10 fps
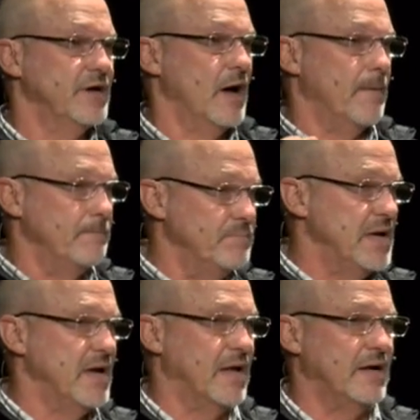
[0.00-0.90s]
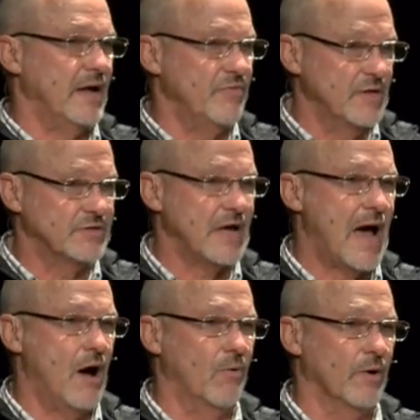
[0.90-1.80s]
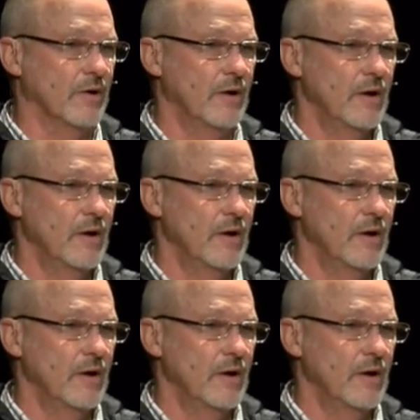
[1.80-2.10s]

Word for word: up men in this hour.